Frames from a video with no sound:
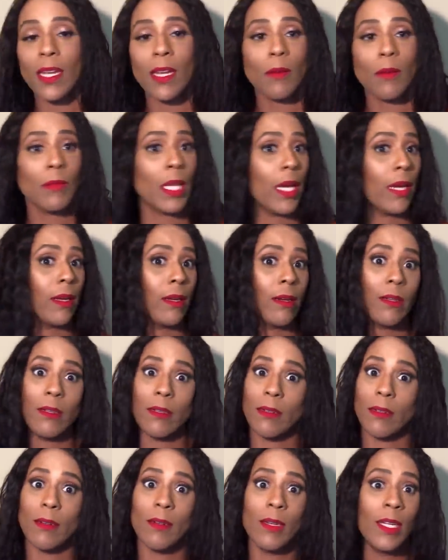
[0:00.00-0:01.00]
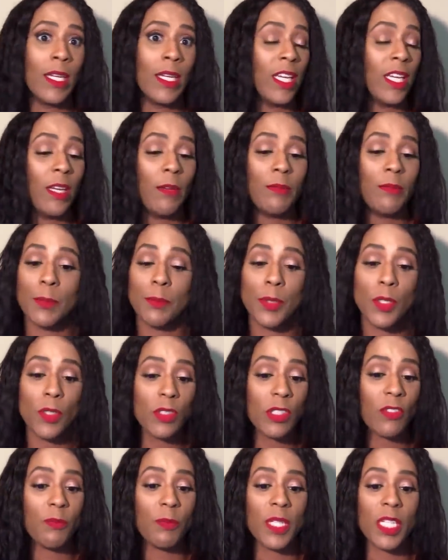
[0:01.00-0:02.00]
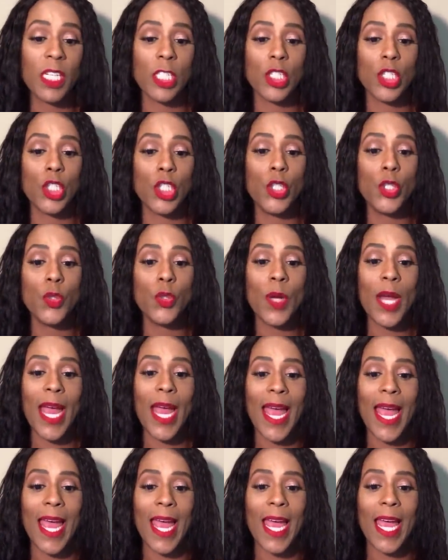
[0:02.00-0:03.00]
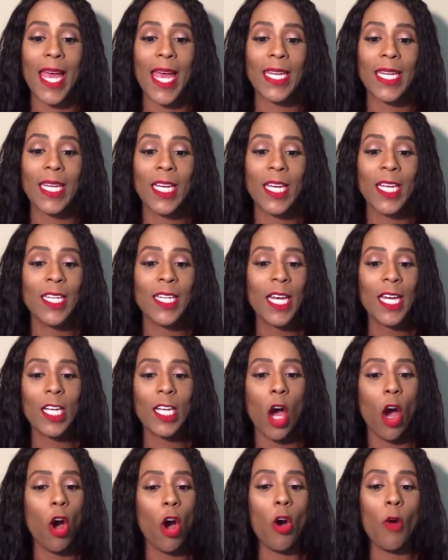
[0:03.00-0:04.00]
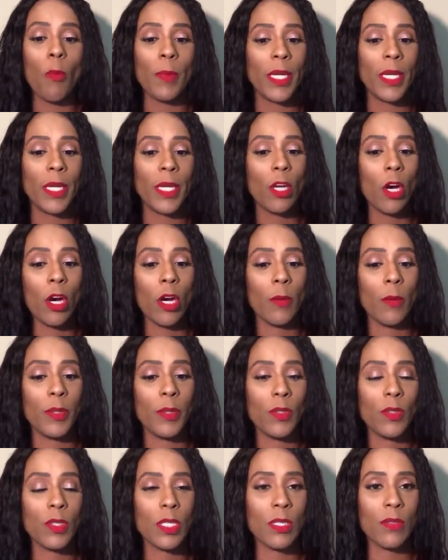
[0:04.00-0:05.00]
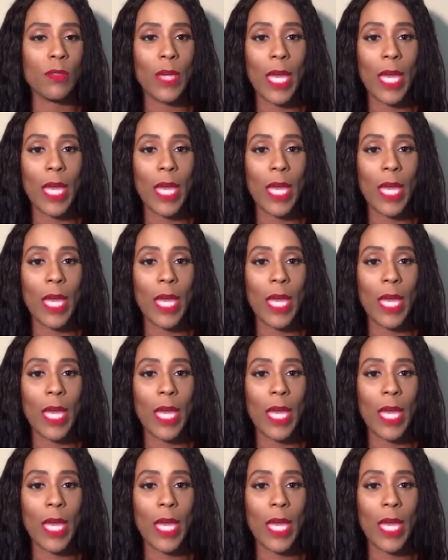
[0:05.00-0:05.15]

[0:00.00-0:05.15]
And I'm like, girl, he was abusive because you had, not all men are abusive.